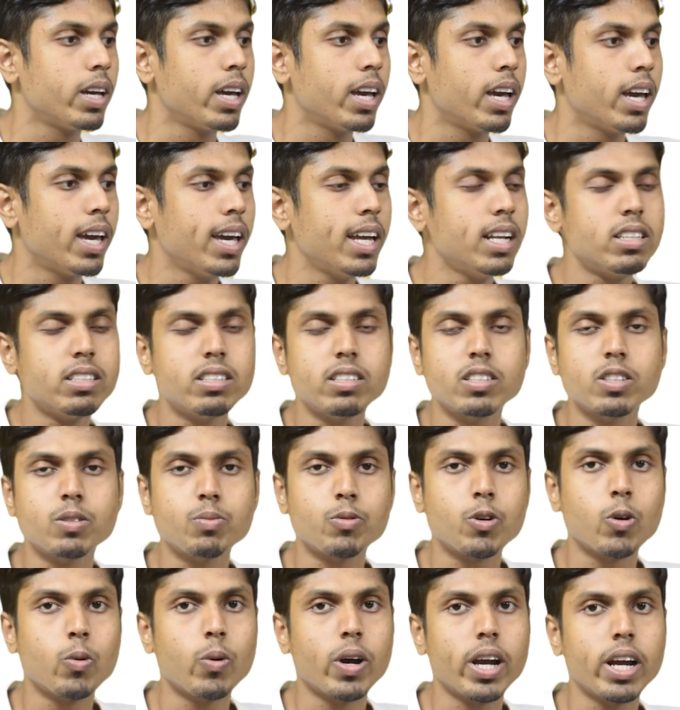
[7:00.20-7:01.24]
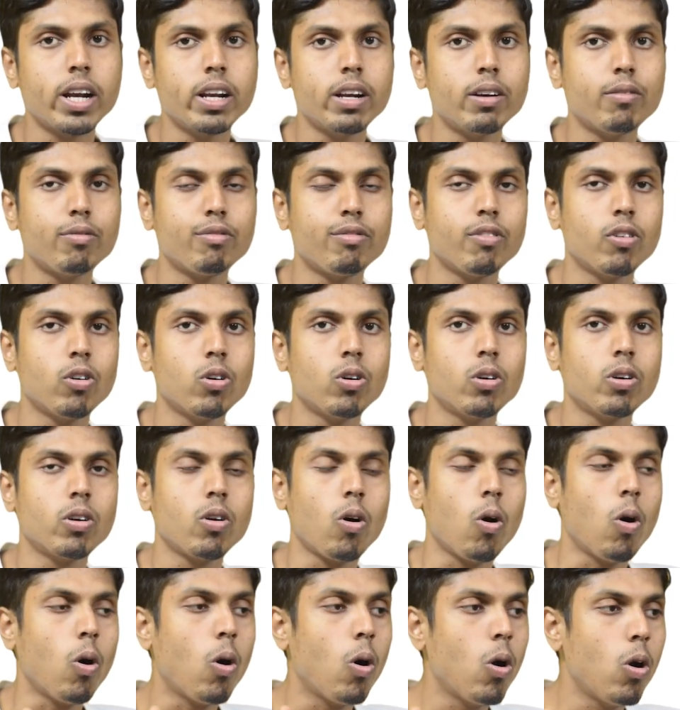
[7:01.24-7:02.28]
hence is provided for
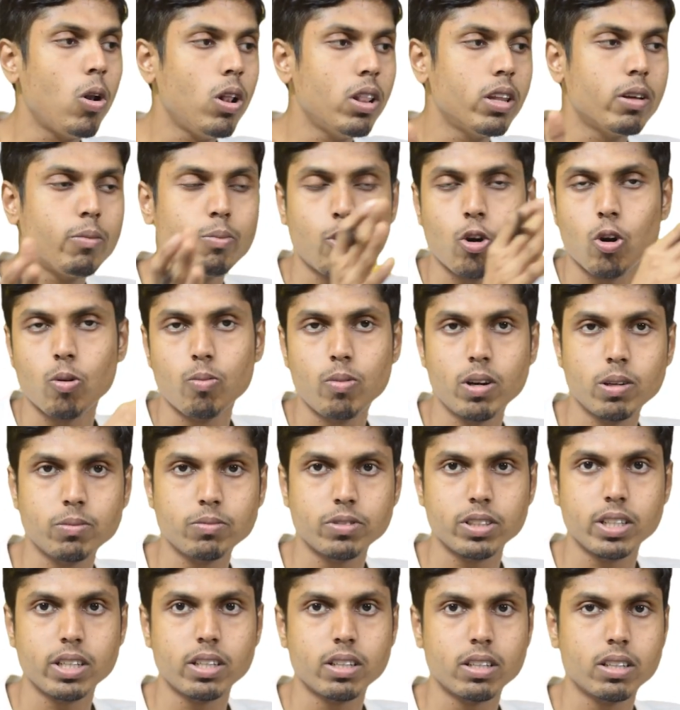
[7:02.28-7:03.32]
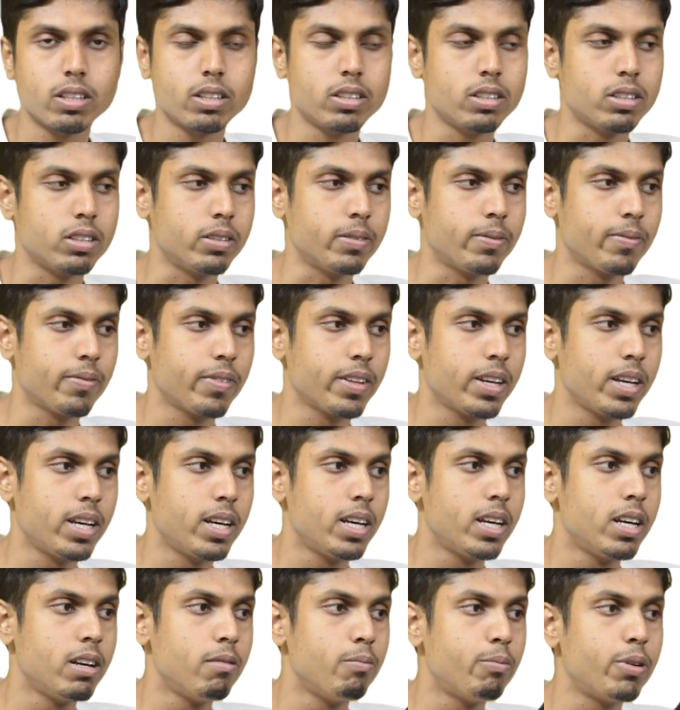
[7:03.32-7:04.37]
all the problems in the
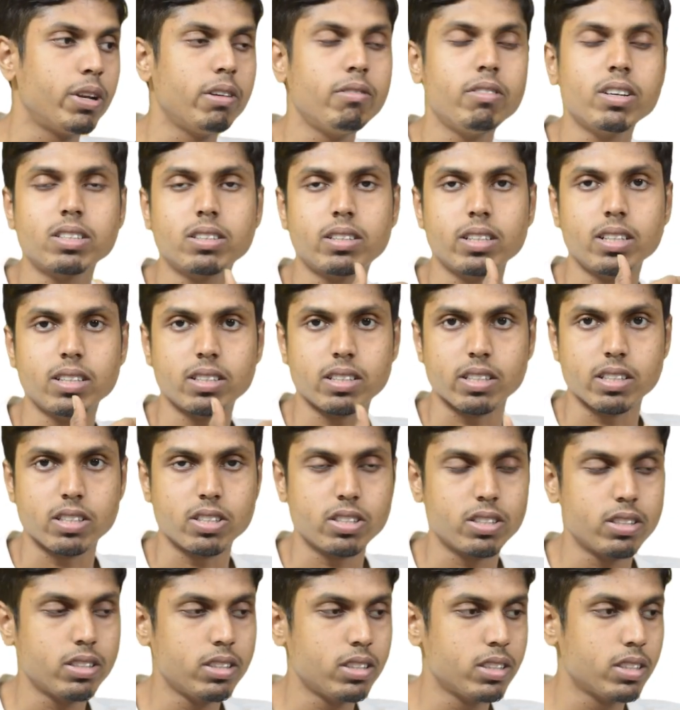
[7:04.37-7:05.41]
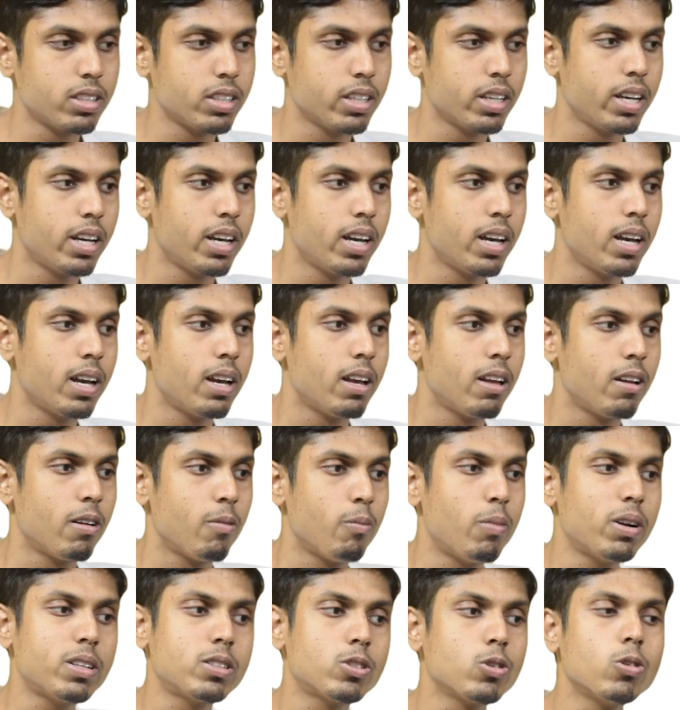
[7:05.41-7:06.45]
previous 3 sections,
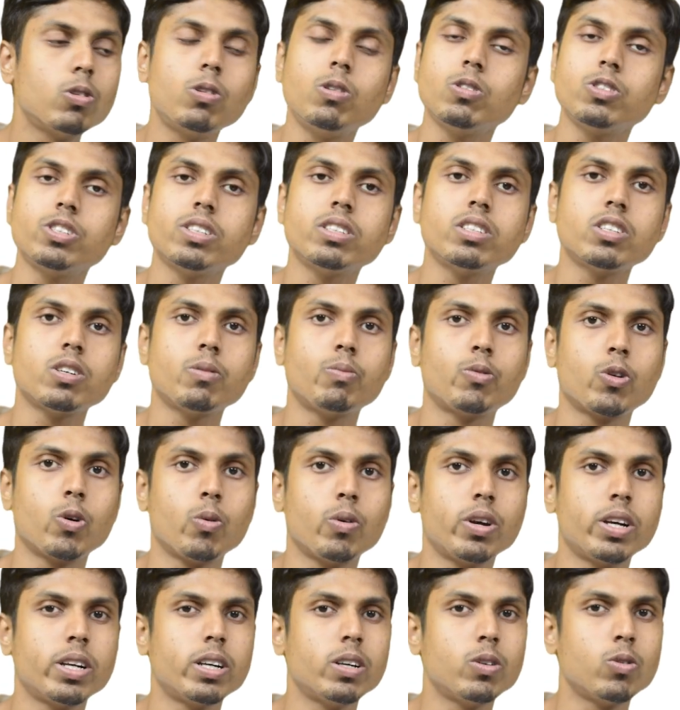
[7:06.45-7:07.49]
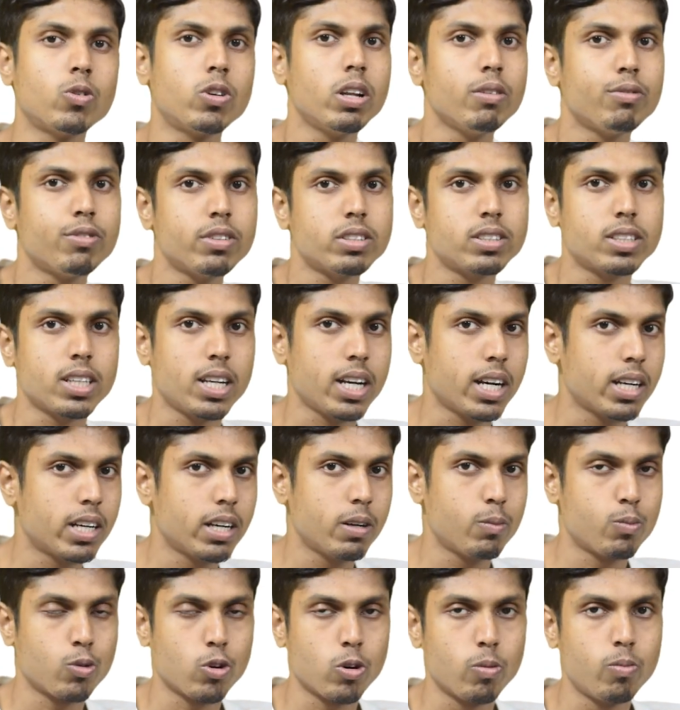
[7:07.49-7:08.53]
but solutions are provided only for
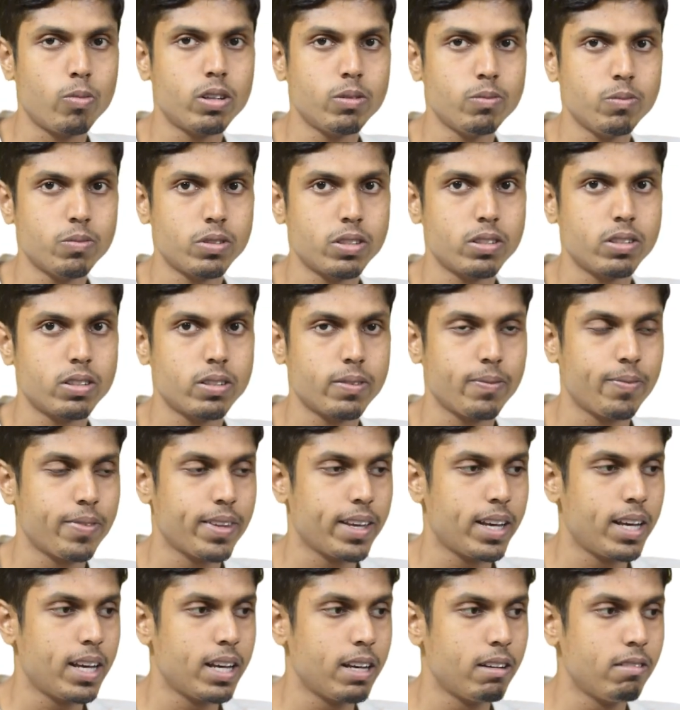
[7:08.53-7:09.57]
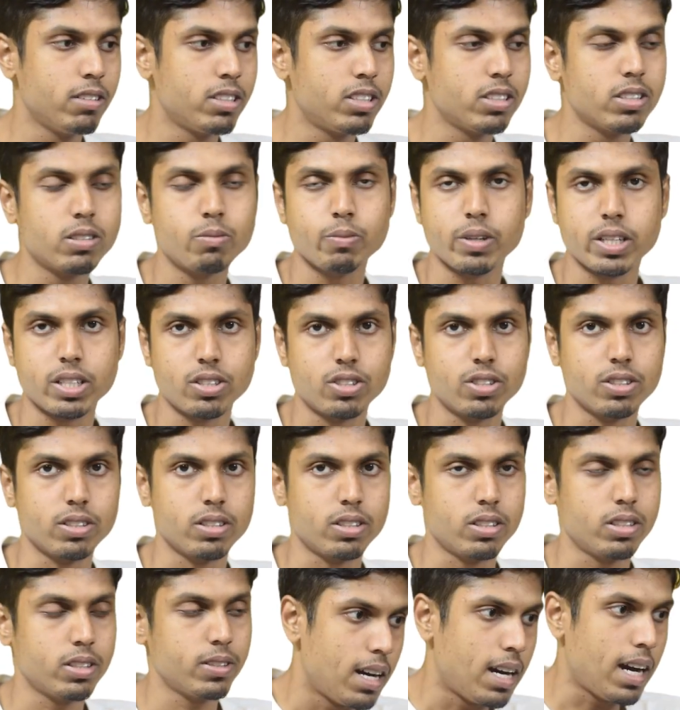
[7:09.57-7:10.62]
selected problems, which is mentioned.
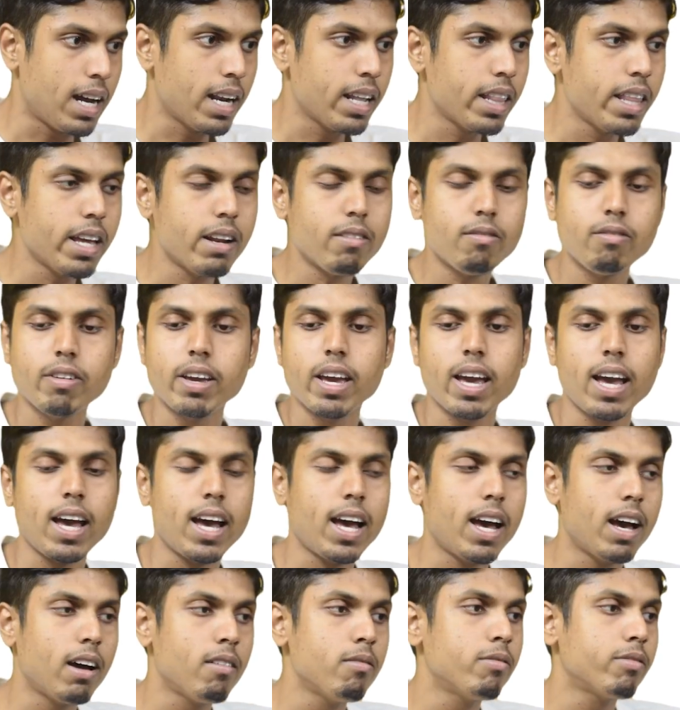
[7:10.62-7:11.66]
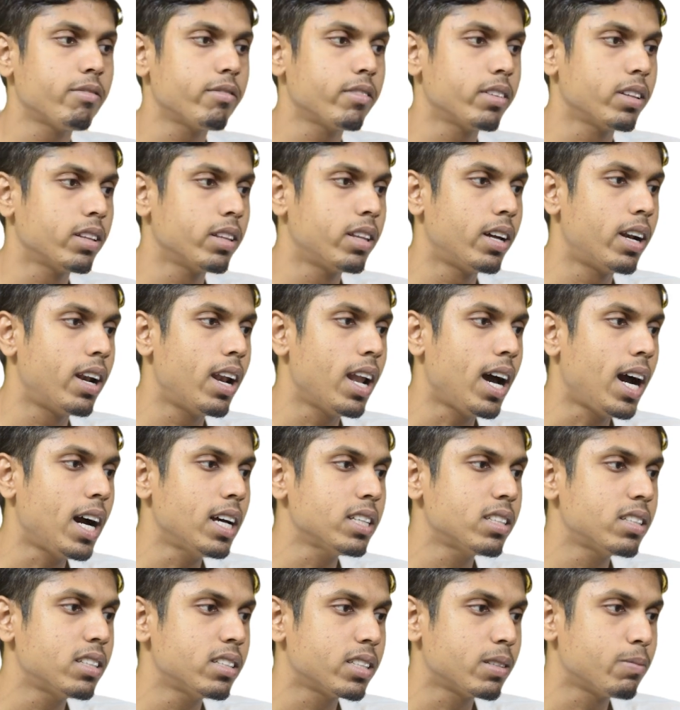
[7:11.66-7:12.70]
And then we have the
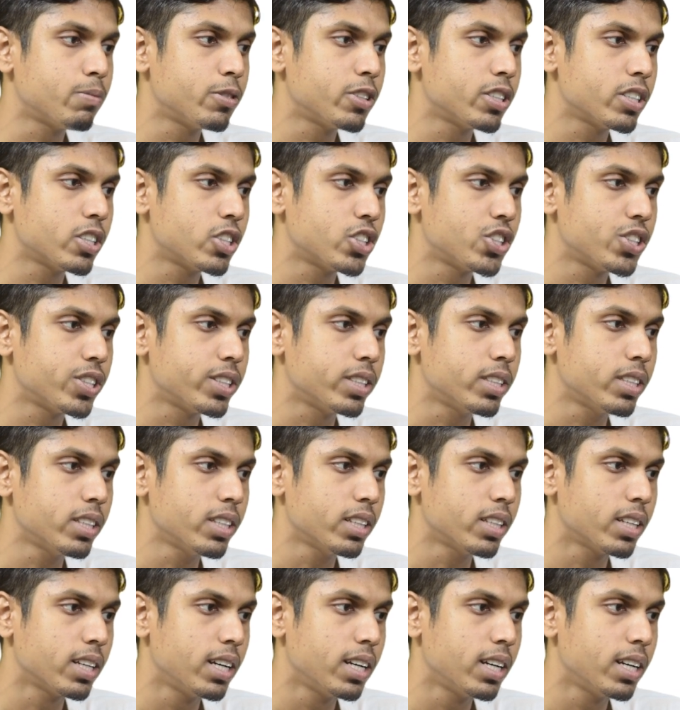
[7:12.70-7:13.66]
last subsection